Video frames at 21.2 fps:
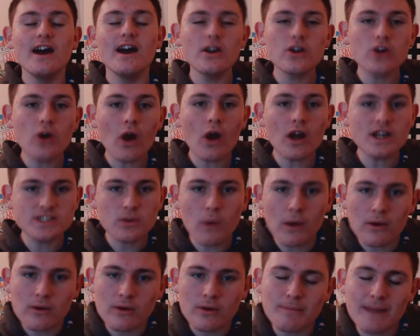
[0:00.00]
Hello guys
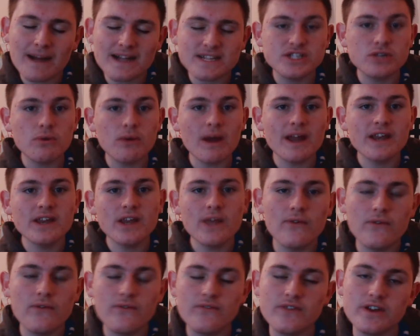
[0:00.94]
and welcome back to
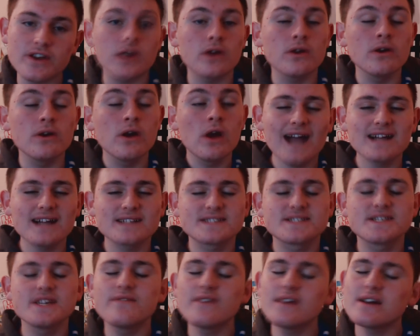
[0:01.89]
another video on
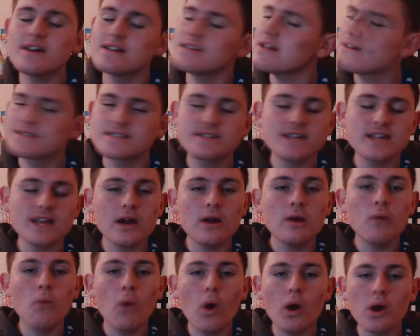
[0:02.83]
Hatters T V, and now
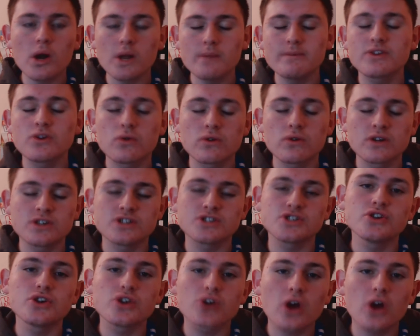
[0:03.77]
today what I'm going to be talking
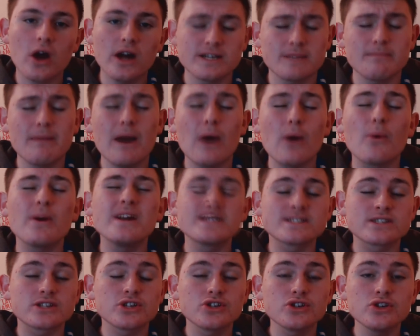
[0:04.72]
to you guys about
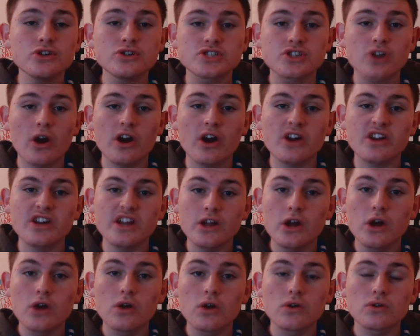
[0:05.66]
is the new
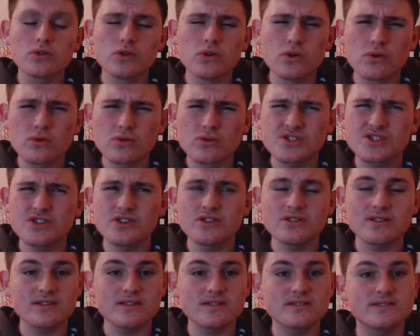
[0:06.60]
signing
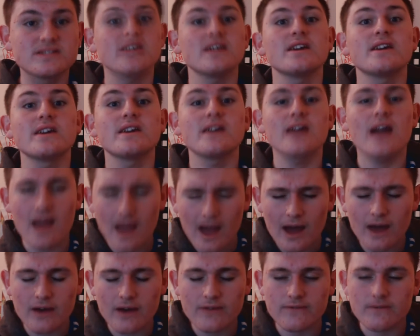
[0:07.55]
Lawson
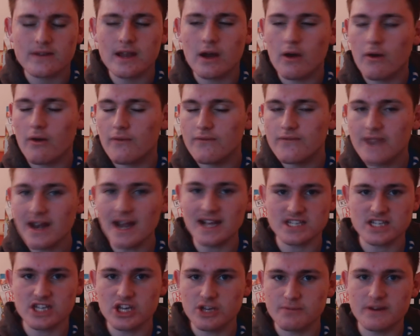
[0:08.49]
D'Ath. Now I think
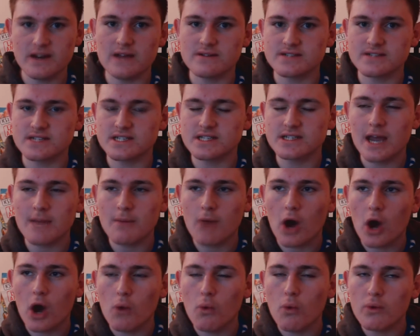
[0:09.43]
that's how you pronounce his
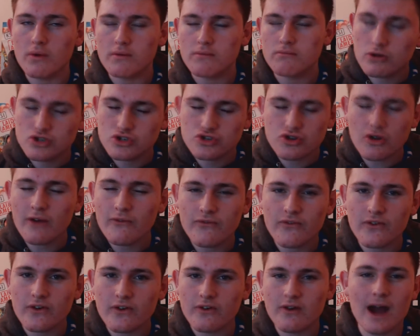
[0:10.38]
name. I will I will try
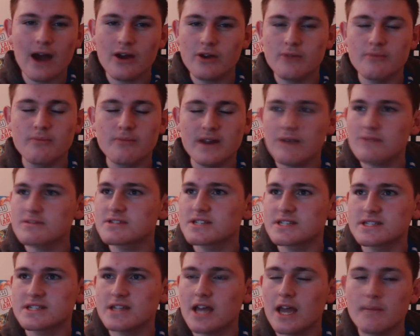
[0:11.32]
and figure out how you pronounce
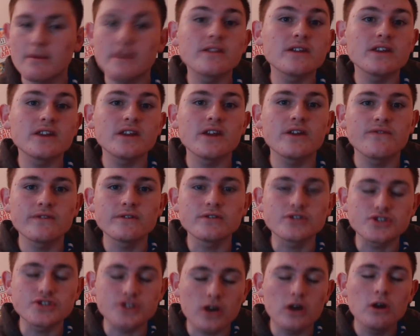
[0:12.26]
his name in the near
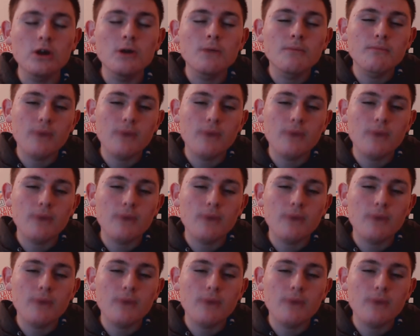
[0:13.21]
future.